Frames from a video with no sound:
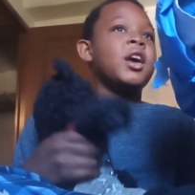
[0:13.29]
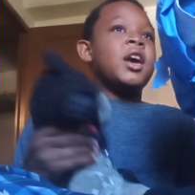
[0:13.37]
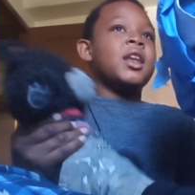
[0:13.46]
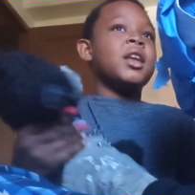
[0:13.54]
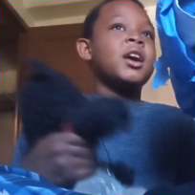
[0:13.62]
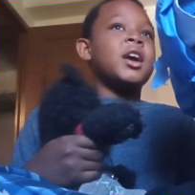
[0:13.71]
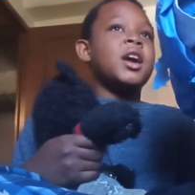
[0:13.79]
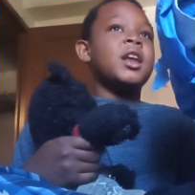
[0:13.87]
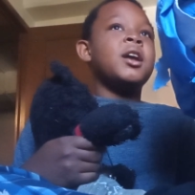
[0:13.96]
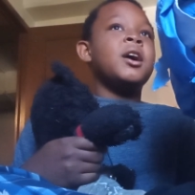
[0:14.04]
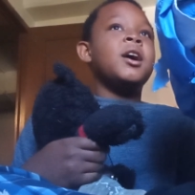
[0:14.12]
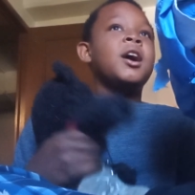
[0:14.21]
And
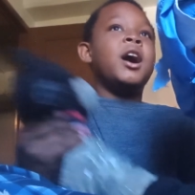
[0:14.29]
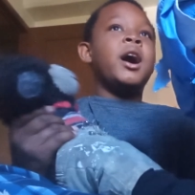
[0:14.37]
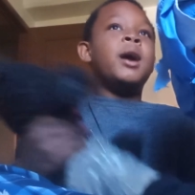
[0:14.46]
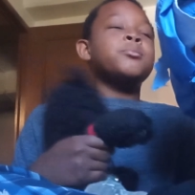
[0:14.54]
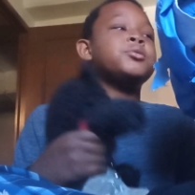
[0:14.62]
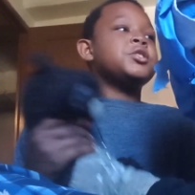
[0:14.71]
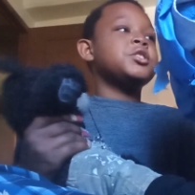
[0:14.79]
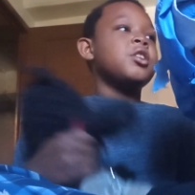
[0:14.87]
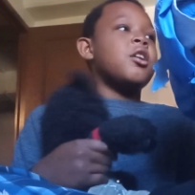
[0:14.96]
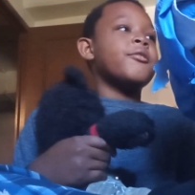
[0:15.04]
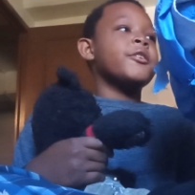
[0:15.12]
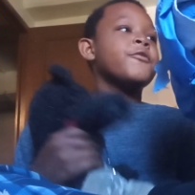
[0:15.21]
again, I'm
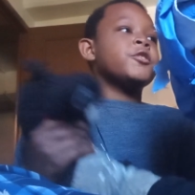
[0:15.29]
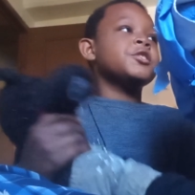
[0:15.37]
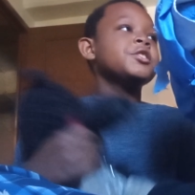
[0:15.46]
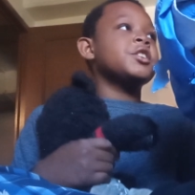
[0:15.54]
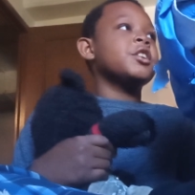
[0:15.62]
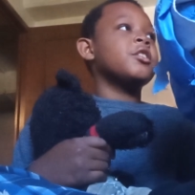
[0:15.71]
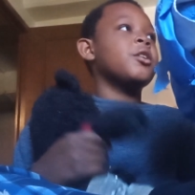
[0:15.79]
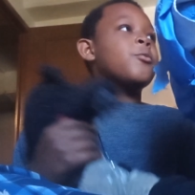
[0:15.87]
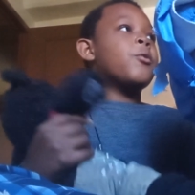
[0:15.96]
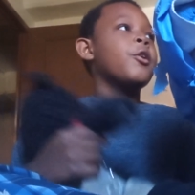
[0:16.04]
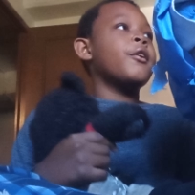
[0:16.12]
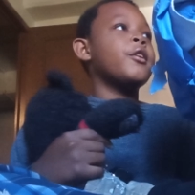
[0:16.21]
sorry for stealing
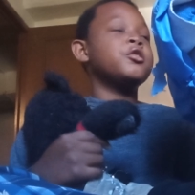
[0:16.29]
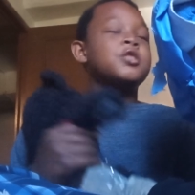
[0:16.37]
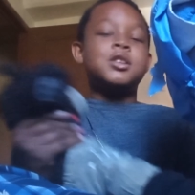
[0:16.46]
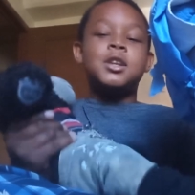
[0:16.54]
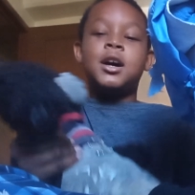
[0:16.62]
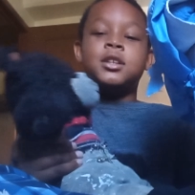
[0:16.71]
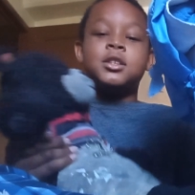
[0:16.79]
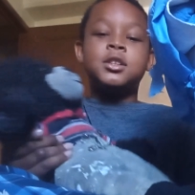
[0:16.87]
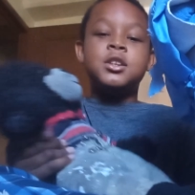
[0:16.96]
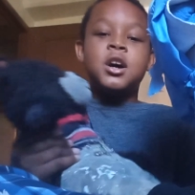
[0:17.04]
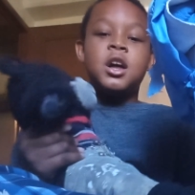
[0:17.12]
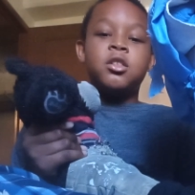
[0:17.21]

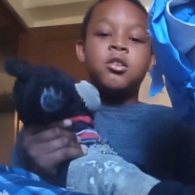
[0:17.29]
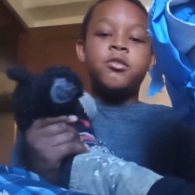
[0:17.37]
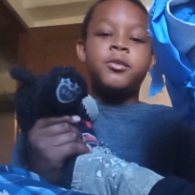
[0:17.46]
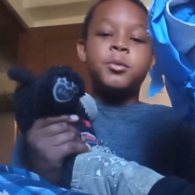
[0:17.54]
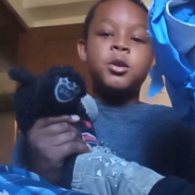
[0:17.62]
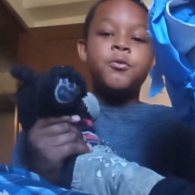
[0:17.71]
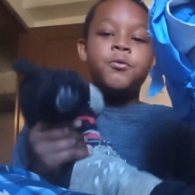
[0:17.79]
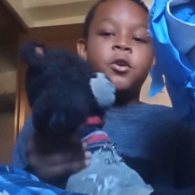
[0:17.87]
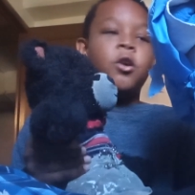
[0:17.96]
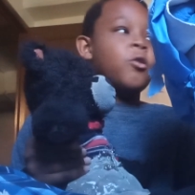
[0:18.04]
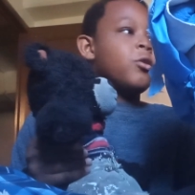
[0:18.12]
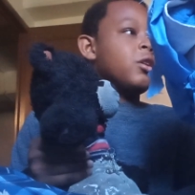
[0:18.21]
$100,000 from you
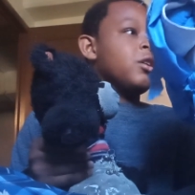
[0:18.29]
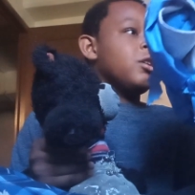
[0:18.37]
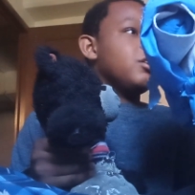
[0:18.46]
folk.